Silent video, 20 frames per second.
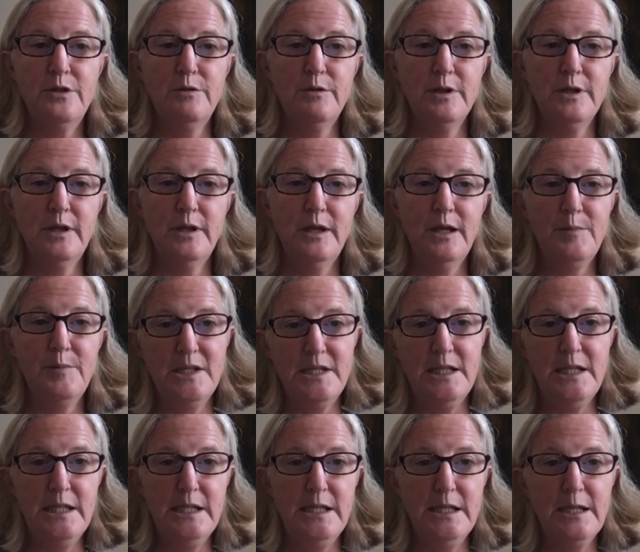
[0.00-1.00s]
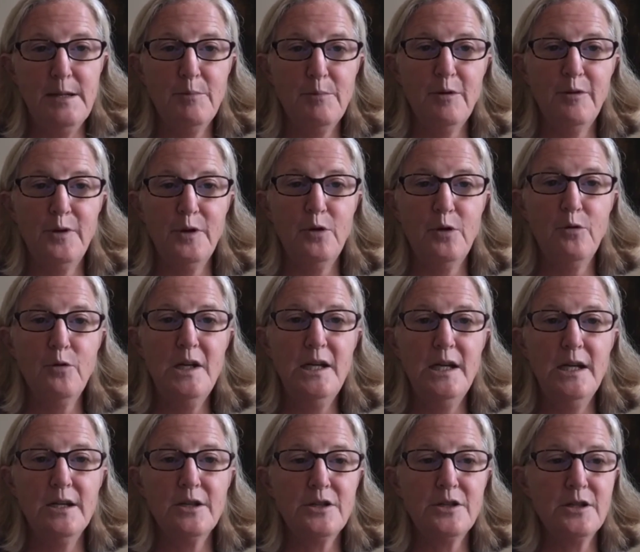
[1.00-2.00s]
to a limited number of
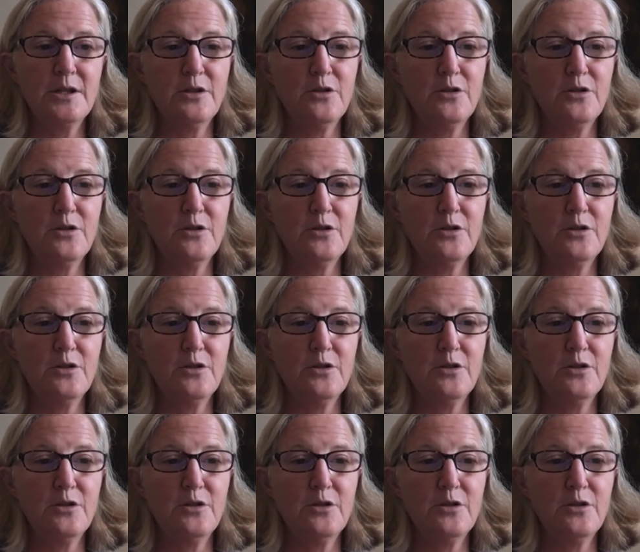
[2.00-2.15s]
ingredients